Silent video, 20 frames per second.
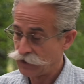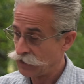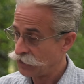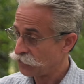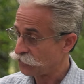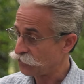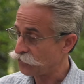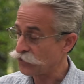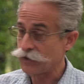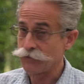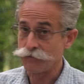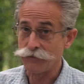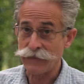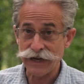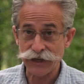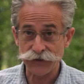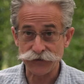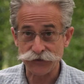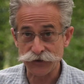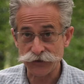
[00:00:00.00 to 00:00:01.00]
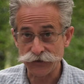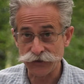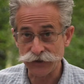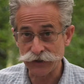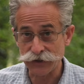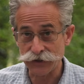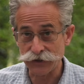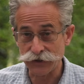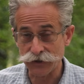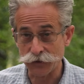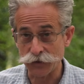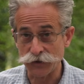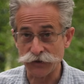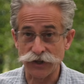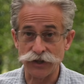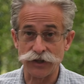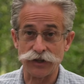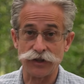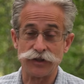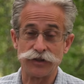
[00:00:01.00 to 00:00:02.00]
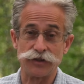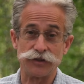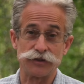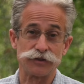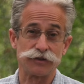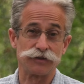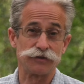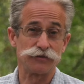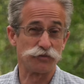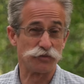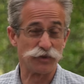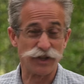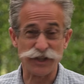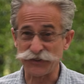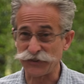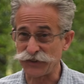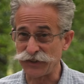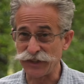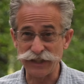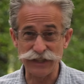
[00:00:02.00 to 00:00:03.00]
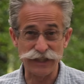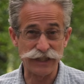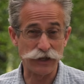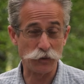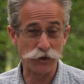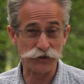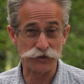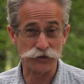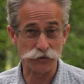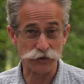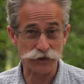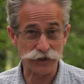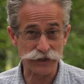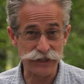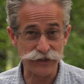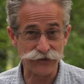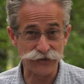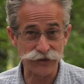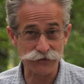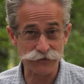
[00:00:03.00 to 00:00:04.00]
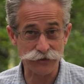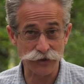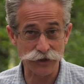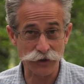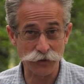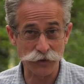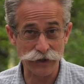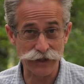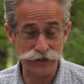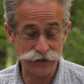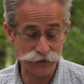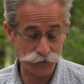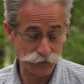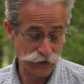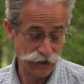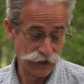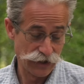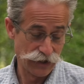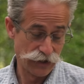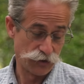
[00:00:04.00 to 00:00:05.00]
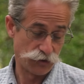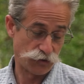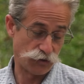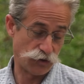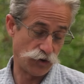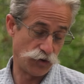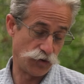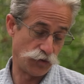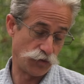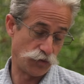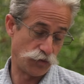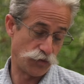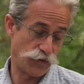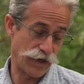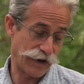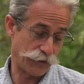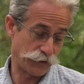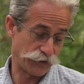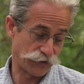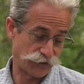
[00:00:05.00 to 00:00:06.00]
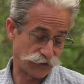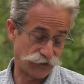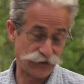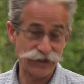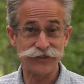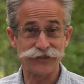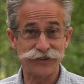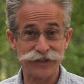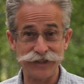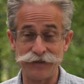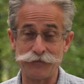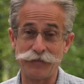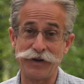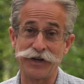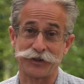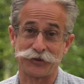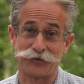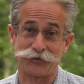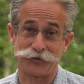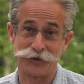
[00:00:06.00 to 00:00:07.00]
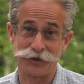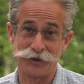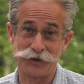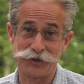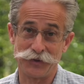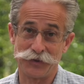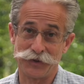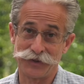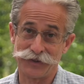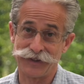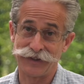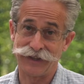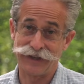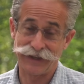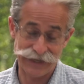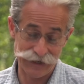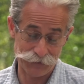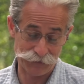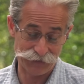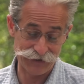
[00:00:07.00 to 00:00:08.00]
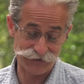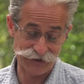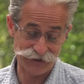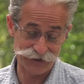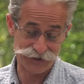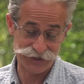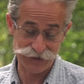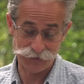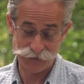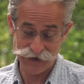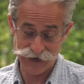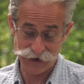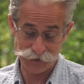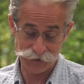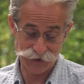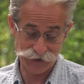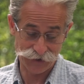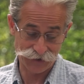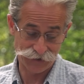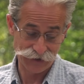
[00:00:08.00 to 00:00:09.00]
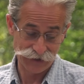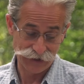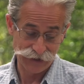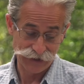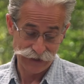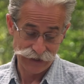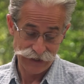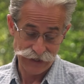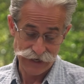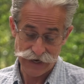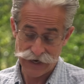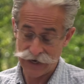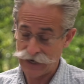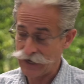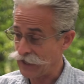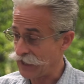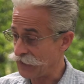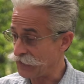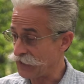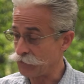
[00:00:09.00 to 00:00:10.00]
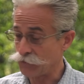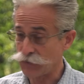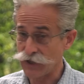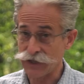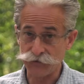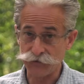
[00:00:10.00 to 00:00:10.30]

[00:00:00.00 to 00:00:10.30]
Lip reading: Front master cylinder was all rusty and it wasn't releasing very well, so that was 16 bucks for a new one. Can't believe how cheap that was. And then brake